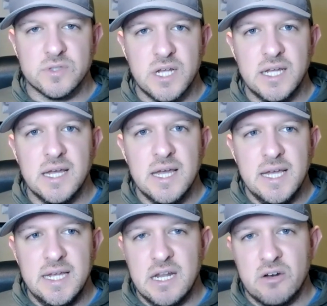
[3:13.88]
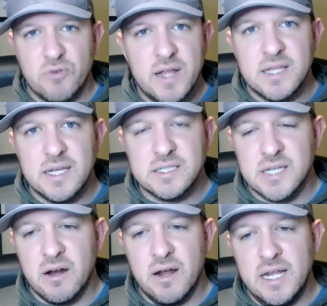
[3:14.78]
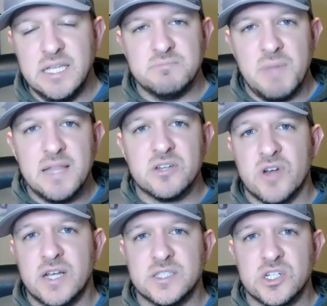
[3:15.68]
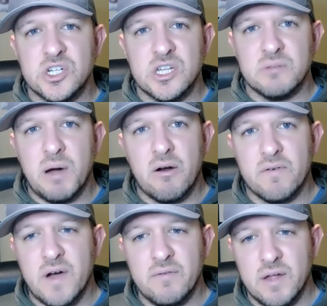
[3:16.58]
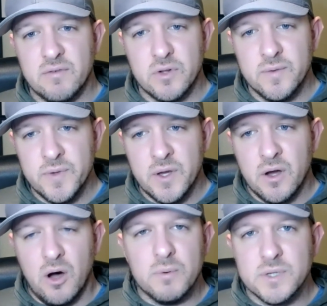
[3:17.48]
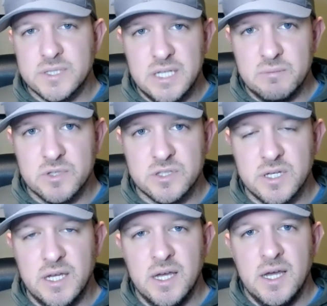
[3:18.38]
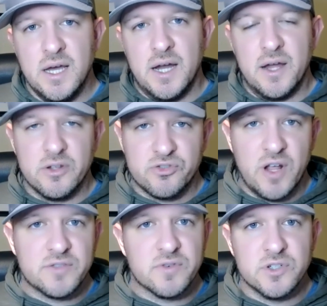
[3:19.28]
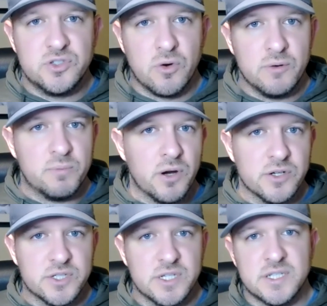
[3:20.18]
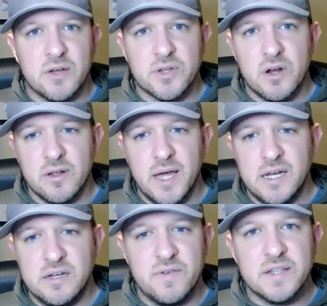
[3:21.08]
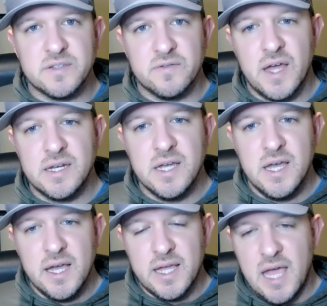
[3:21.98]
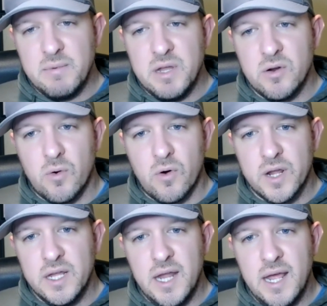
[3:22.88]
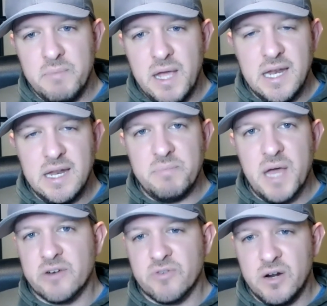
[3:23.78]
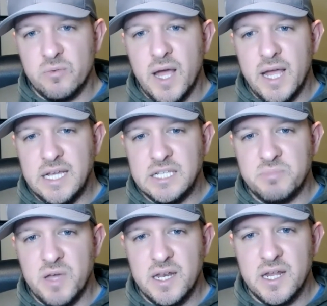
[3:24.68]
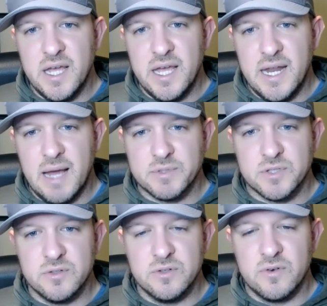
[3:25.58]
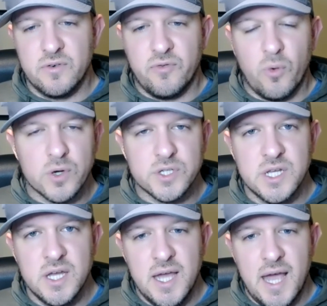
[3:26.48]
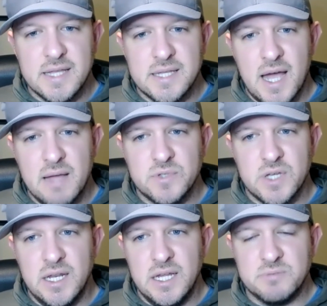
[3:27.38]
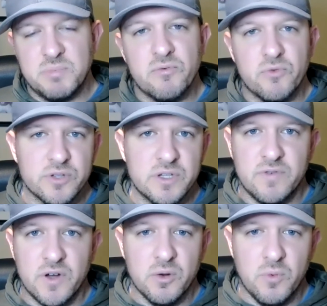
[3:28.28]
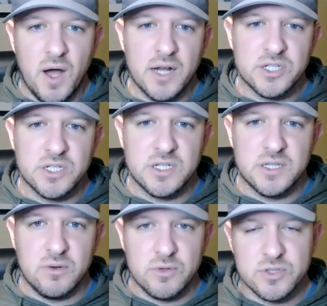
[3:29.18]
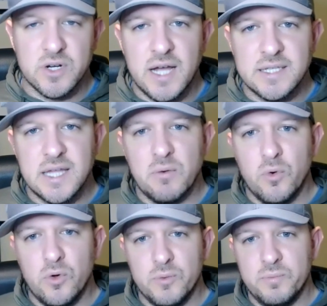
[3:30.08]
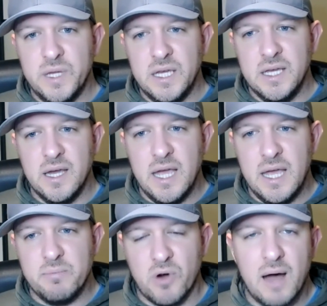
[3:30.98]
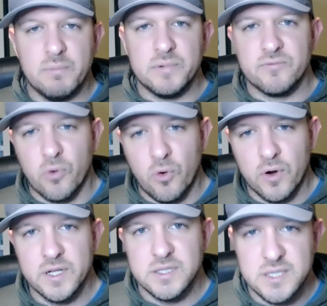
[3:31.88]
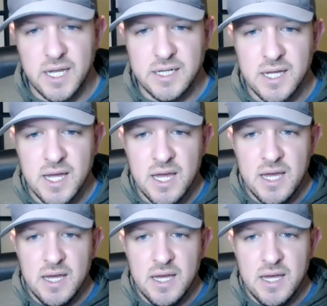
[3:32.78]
Fresno State. He did great things there, and he's made the transition to the Power Five level almost seamlessly. Another transfer is Jordan Burch, the South Carolina defensive end, came into Oregon and made an impact right away. He's been an absolute force at times, and he's been really fun to watch. Those are guys that will be a problem for Oregon State.